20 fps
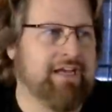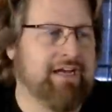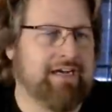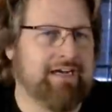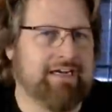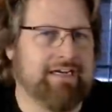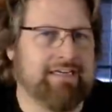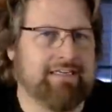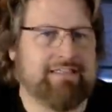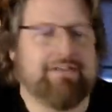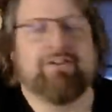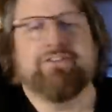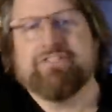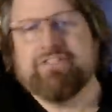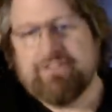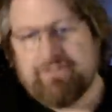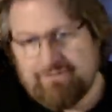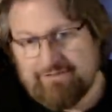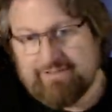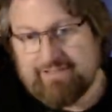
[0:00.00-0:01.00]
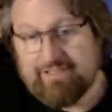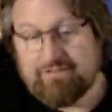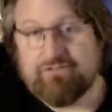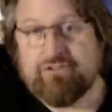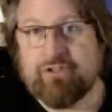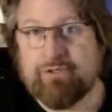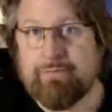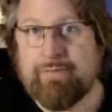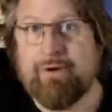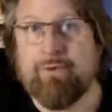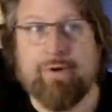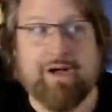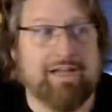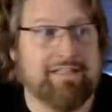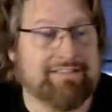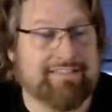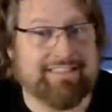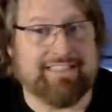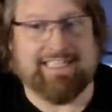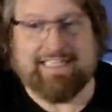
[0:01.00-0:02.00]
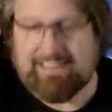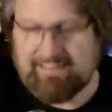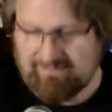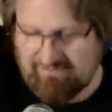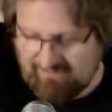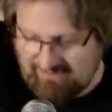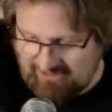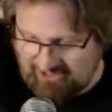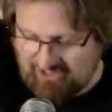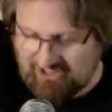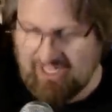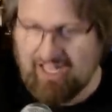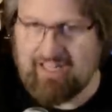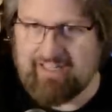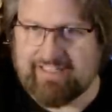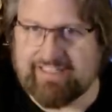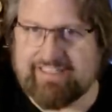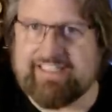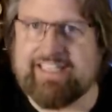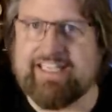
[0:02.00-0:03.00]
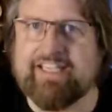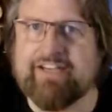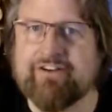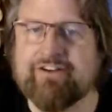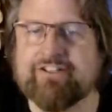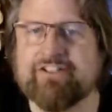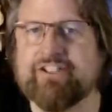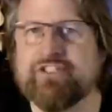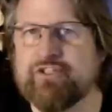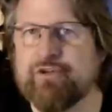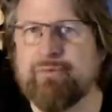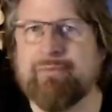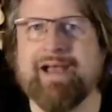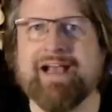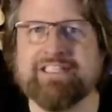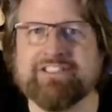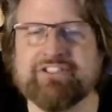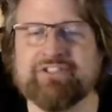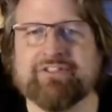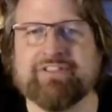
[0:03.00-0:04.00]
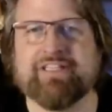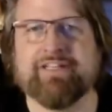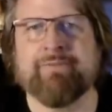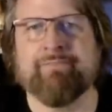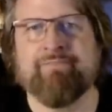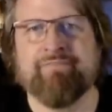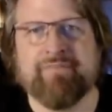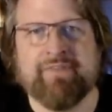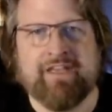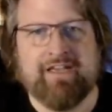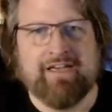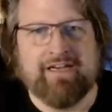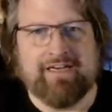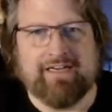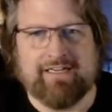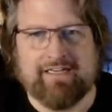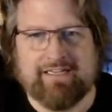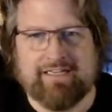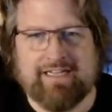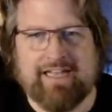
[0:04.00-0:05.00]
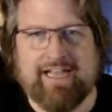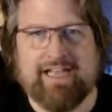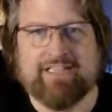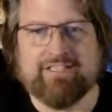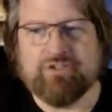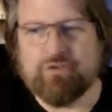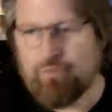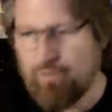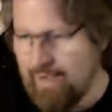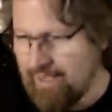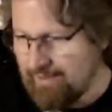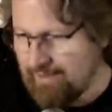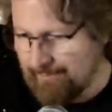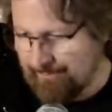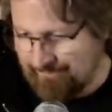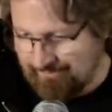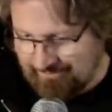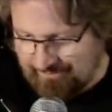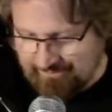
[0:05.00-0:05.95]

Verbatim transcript: Uh, also, you know, it took me a while to get solid gear to do mastering uh, as well.